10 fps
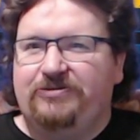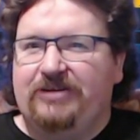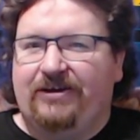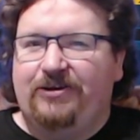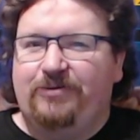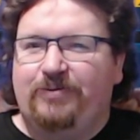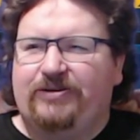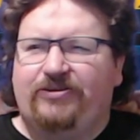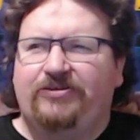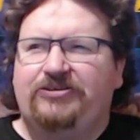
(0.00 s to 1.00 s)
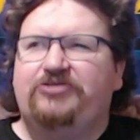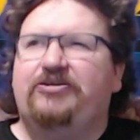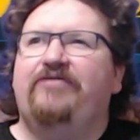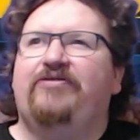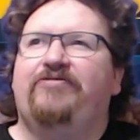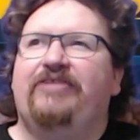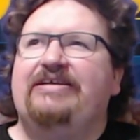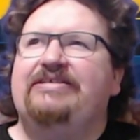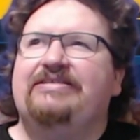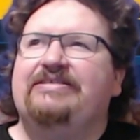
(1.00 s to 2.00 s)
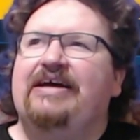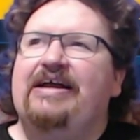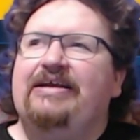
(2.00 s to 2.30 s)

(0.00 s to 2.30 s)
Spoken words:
do nothing but touch drive a race,